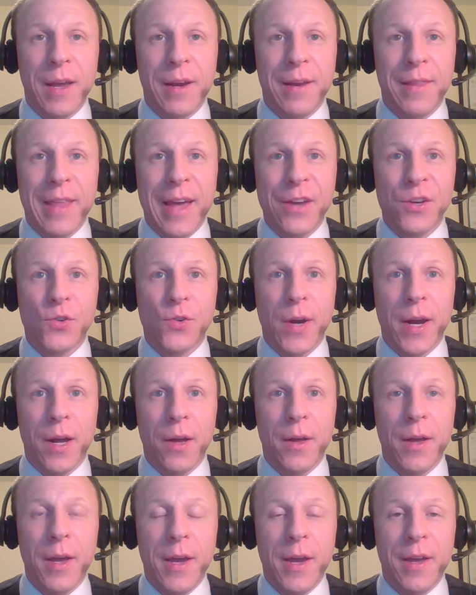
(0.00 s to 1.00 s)
and in that
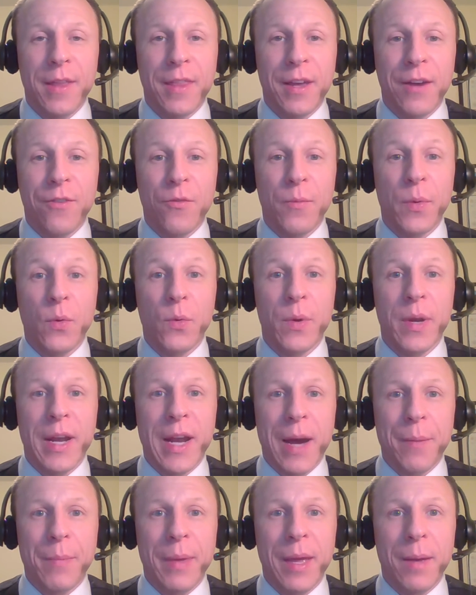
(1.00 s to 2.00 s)
trial, the government would
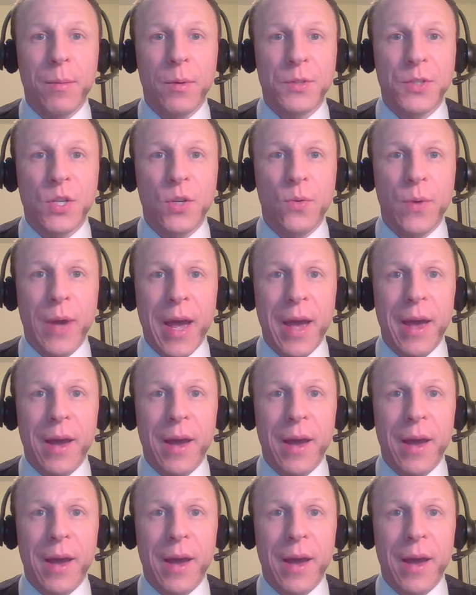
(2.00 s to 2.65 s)
not be able to